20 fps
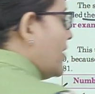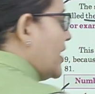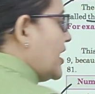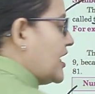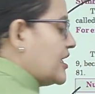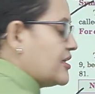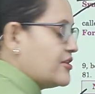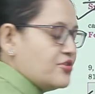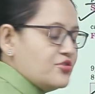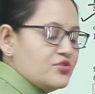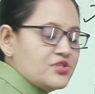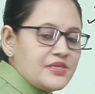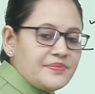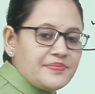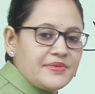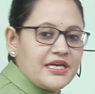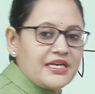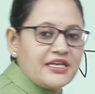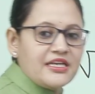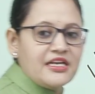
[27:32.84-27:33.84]
we will continue
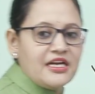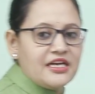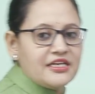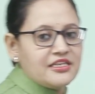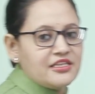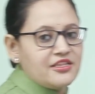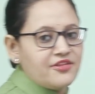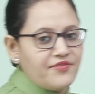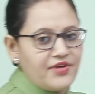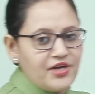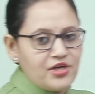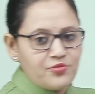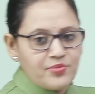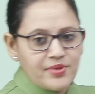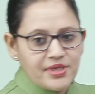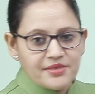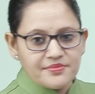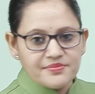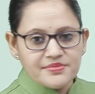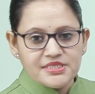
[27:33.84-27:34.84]
subtracting until the value
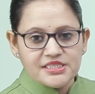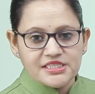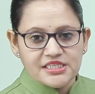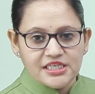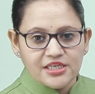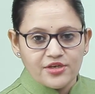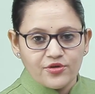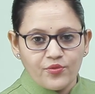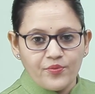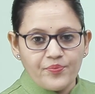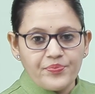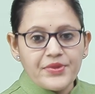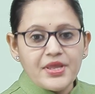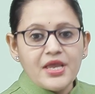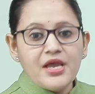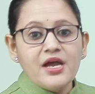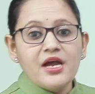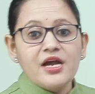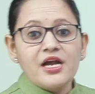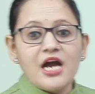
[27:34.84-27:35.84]
becomes 0.
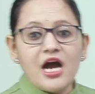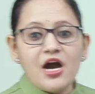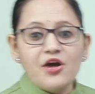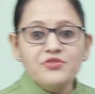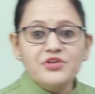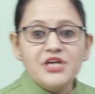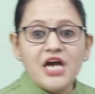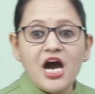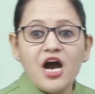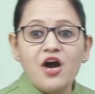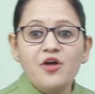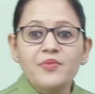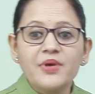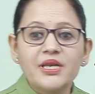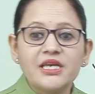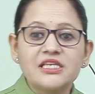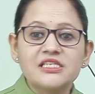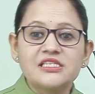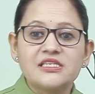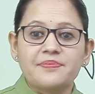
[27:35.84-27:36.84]
Count how
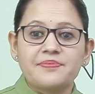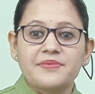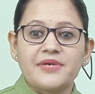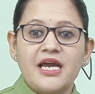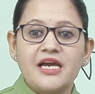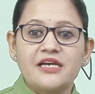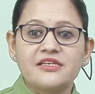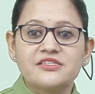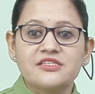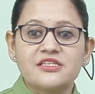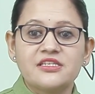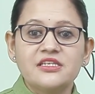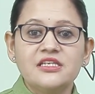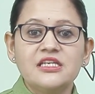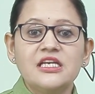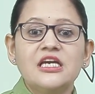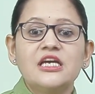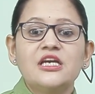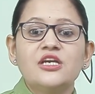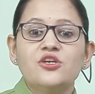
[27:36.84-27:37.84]
many subtraction
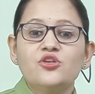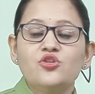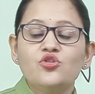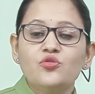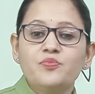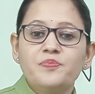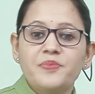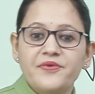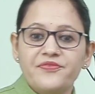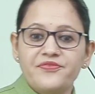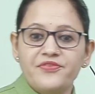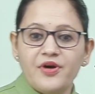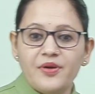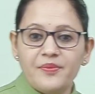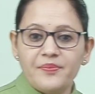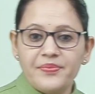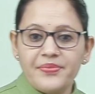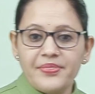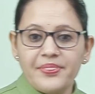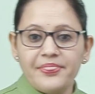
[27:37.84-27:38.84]
you
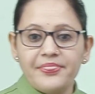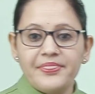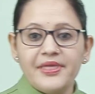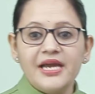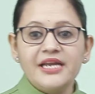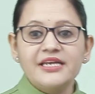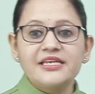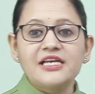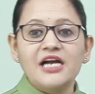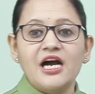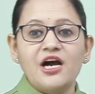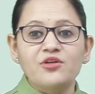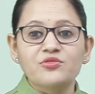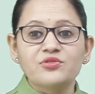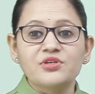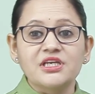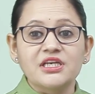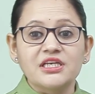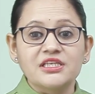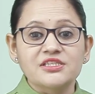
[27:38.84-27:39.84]
perform. That
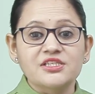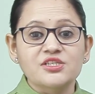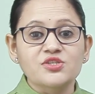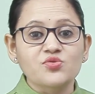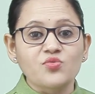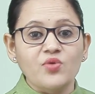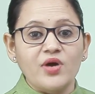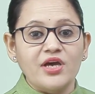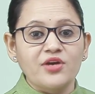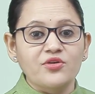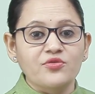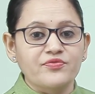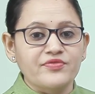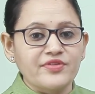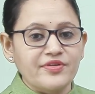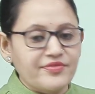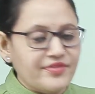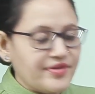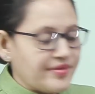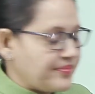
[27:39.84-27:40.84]
count is the square root
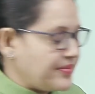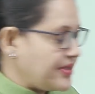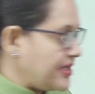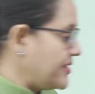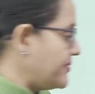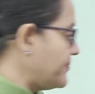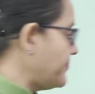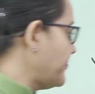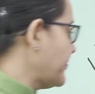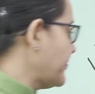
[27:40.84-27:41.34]
of number.